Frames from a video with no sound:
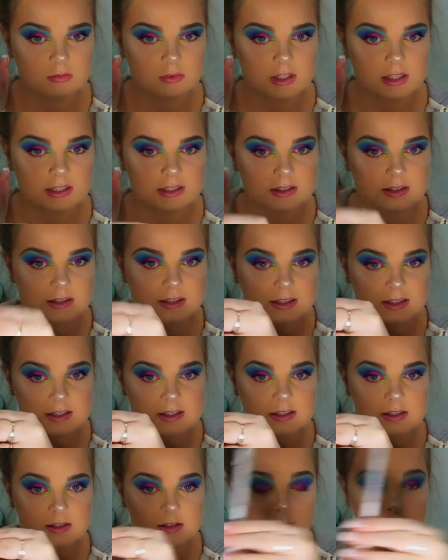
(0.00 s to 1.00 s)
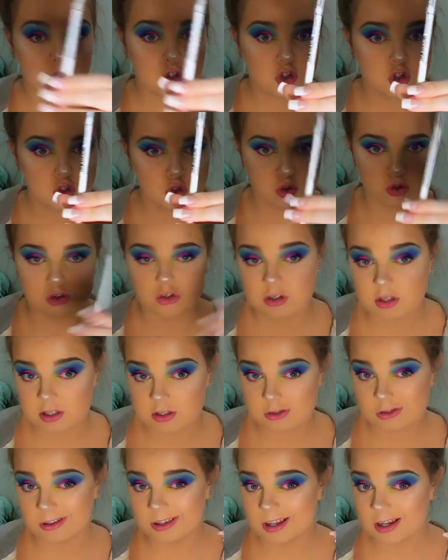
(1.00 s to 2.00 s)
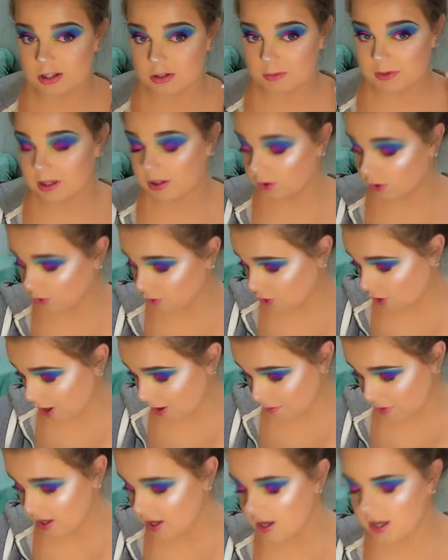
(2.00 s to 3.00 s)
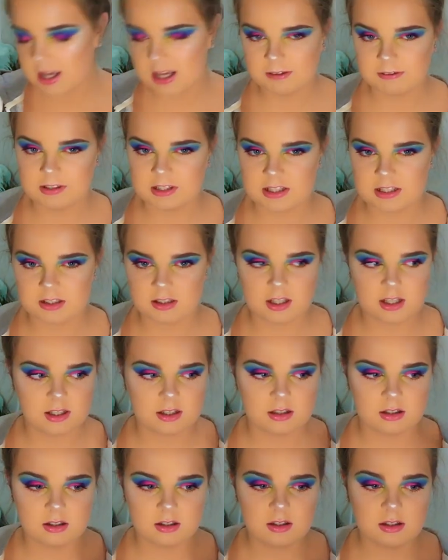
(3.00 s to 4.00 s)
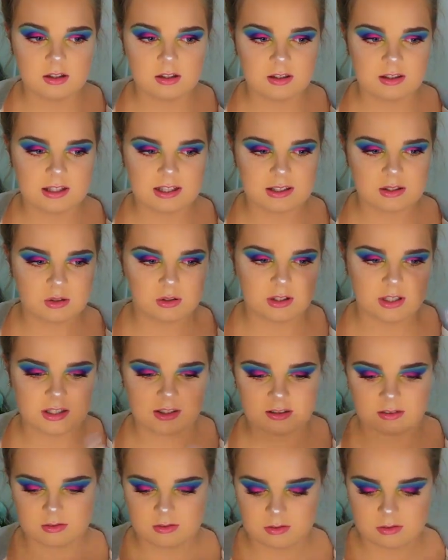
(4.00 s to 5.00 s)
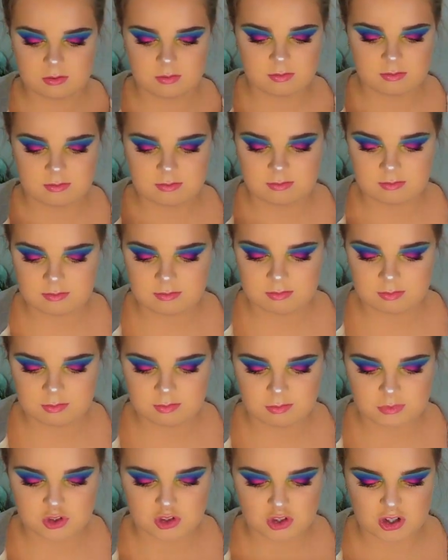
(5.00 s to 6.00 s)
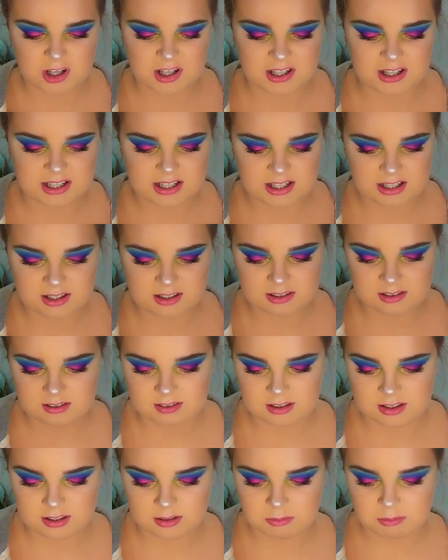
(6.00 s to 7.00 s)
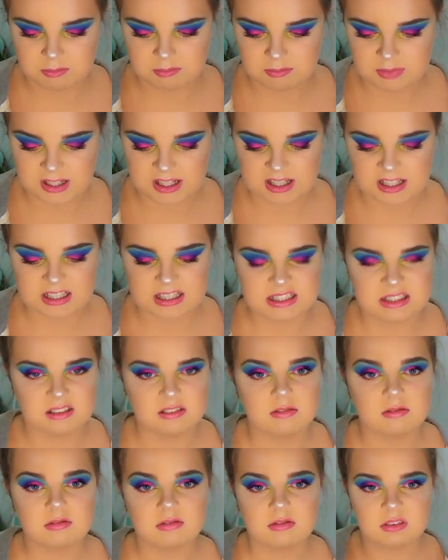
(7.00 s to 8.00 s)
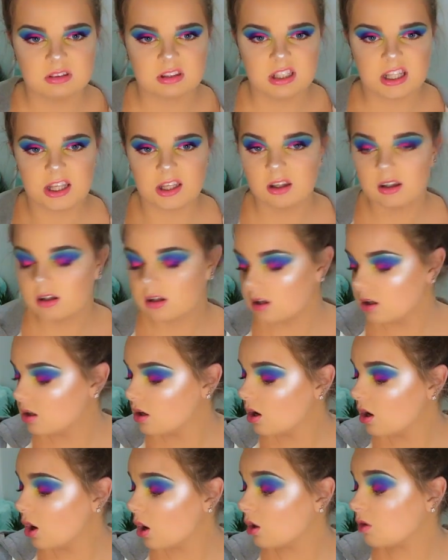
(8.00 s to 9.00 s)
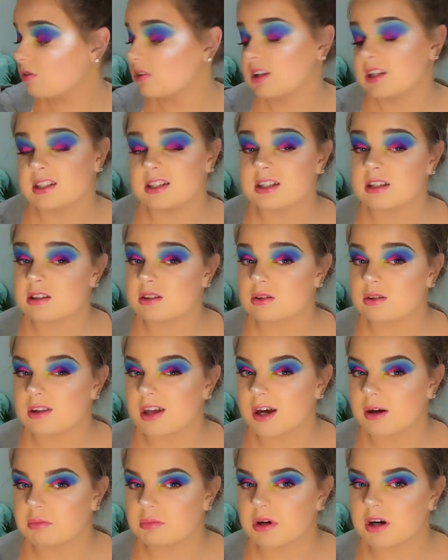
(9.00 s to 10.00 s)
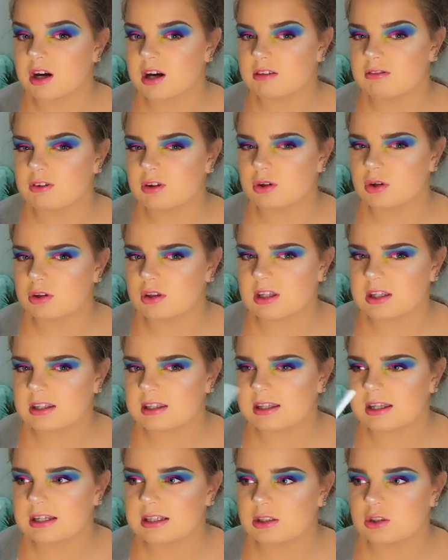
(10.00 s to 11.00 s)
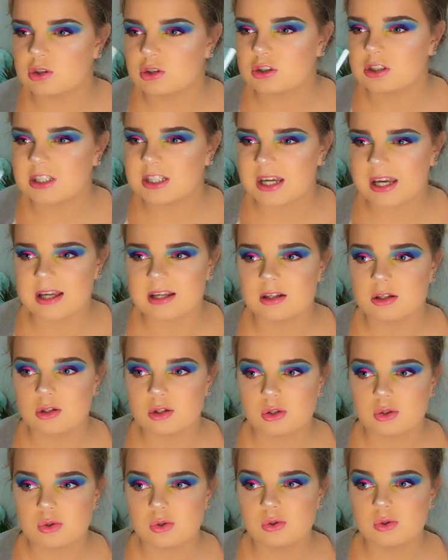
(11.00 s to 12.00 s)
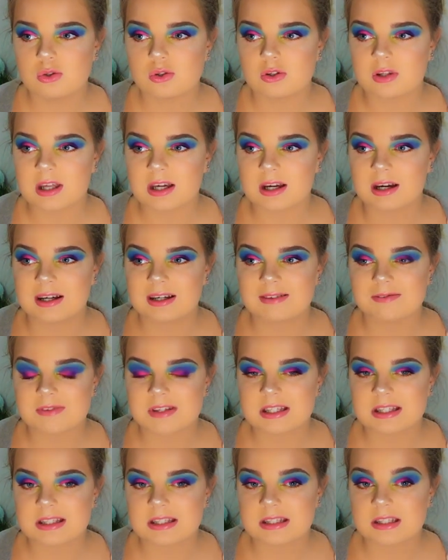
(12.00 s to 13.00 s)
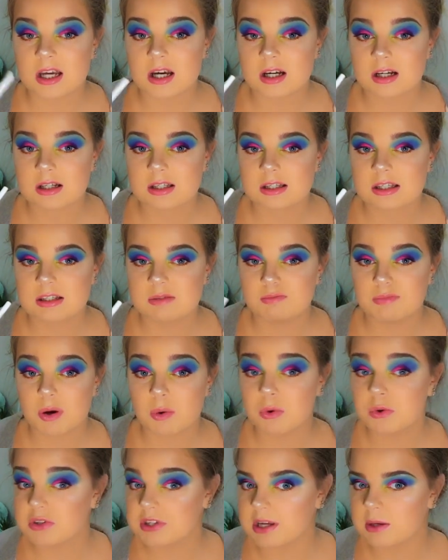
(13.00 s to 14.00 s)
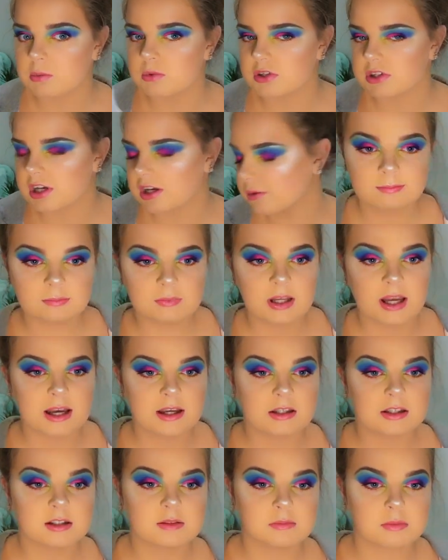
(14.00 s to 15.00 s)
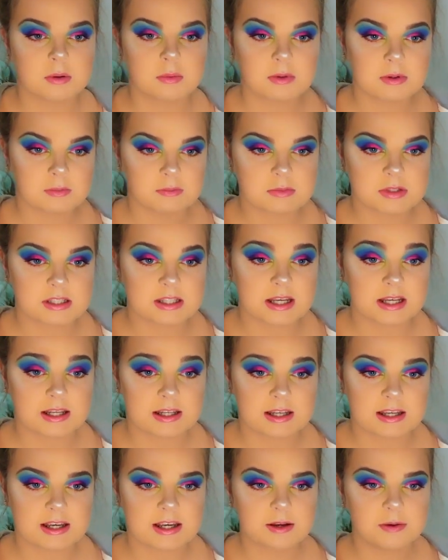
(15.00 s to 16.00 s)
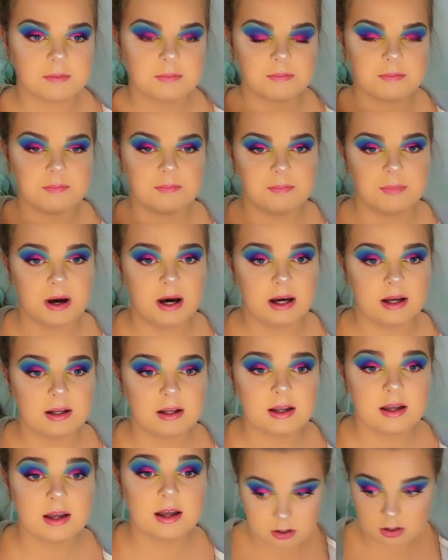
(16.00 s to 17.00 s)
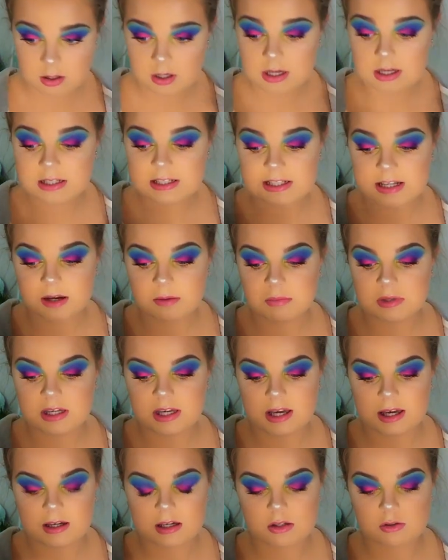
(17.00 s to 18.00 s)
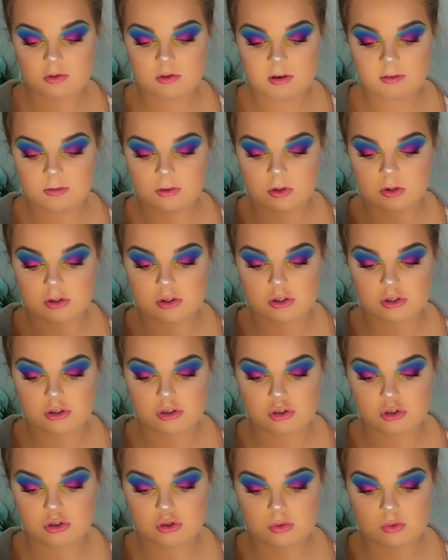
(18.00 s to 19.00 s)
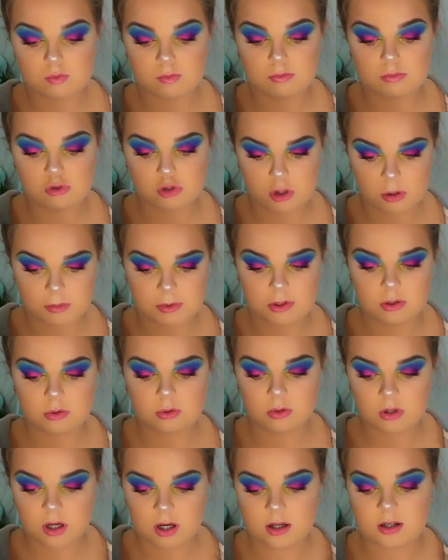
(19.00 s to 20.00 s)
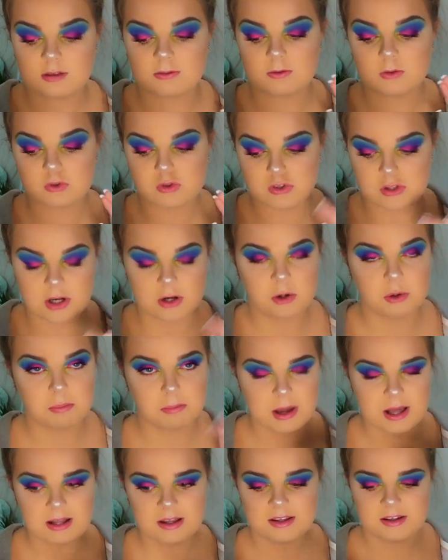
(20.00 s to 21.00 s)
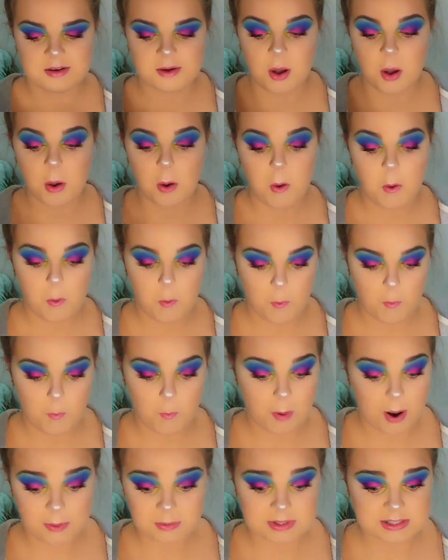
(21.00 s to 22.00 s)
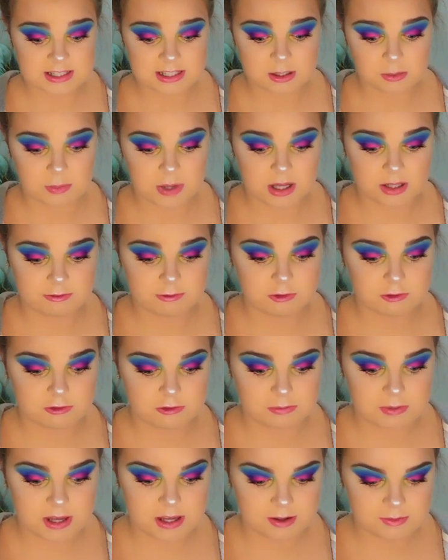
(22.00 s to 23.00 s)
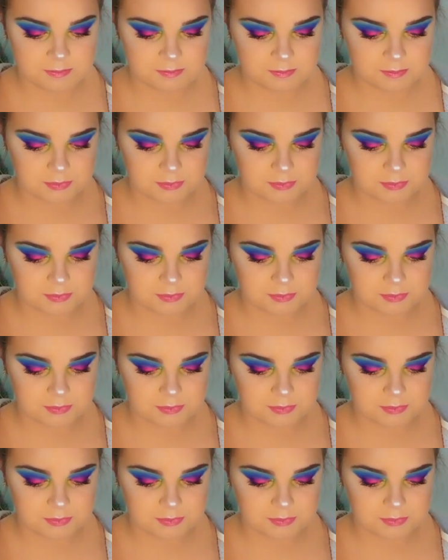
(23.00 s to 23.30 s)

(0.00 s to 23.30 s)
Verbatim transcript: Like, that's huge. This should last me a long time if it doesn't like get all like dried out and like bad and yeah. Hopefully it doesn't do that, but I've heard that they tend to, so that kind of sucks. But we'll see, we'll see. Okay, you can probably see it here, but Tammi x Revolution Tropical Carnival Shadow Palette. Wow, was that a mouthful for me?